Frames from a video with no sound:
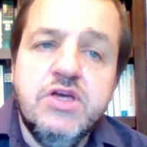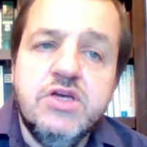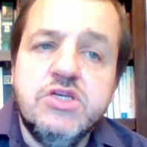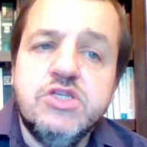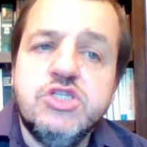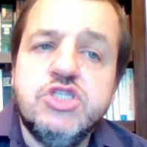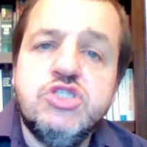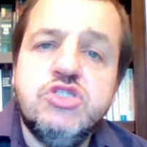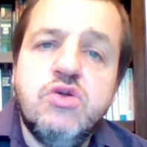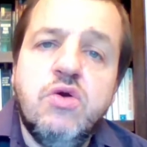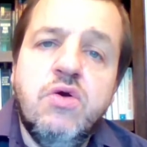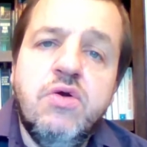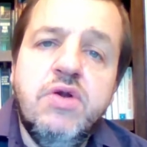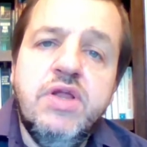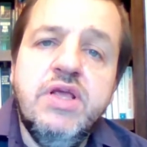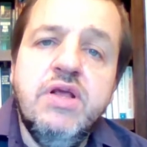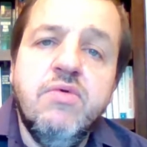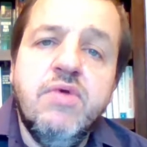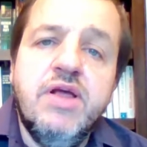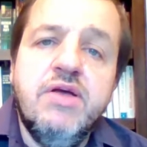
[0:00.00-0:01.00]

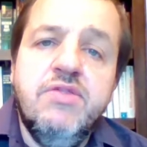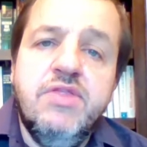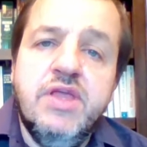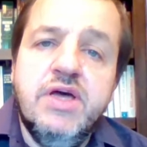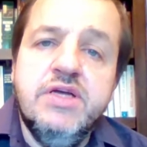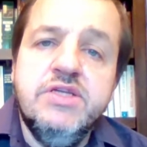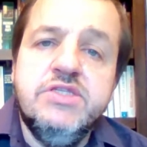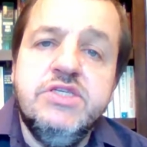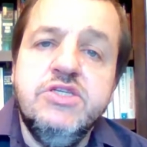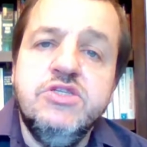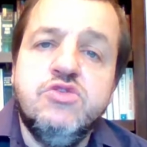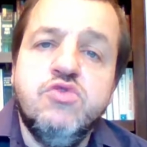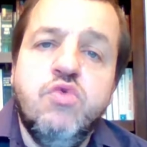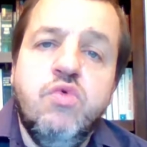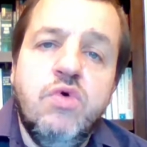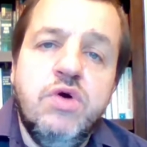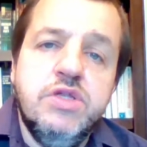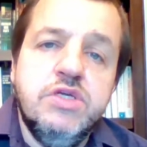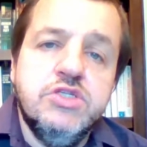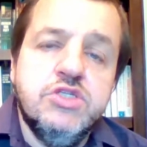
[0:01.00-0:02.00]
Starting around
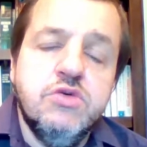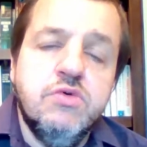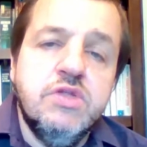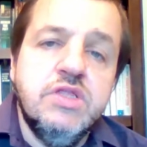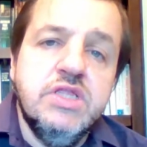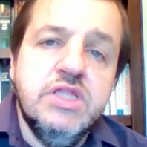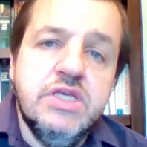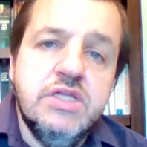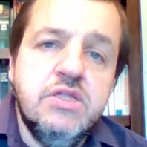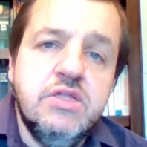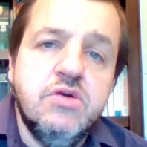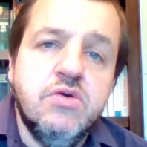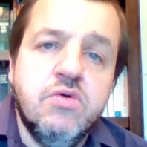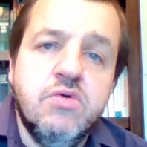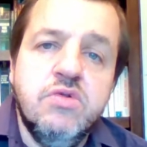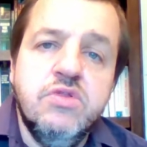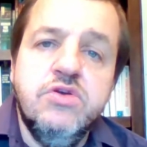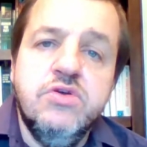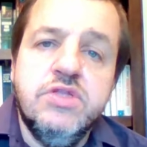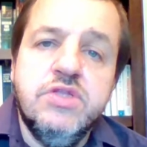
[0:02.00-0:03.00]
1920, so a little
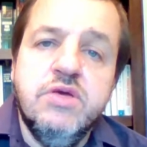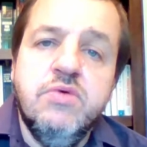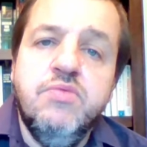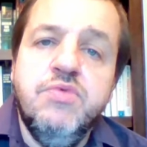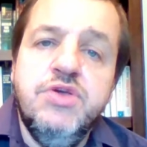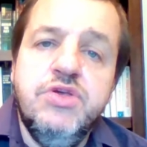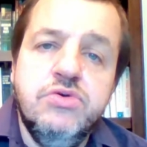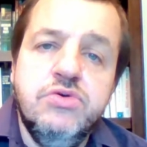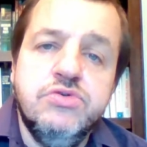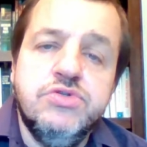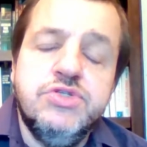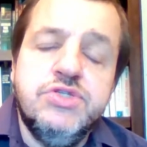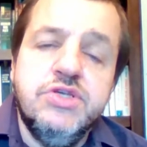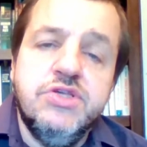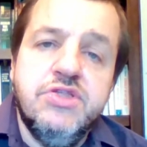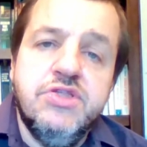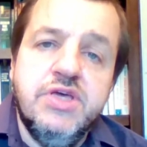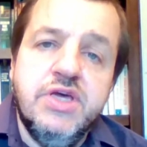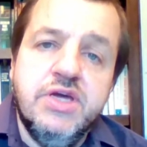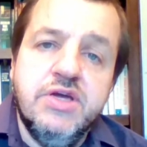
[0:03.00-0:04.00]
earlier than we used to
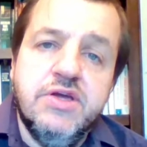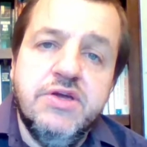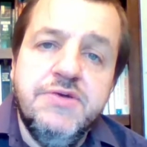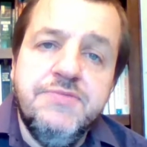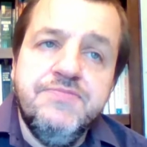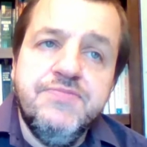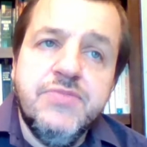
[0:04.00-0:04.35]
think.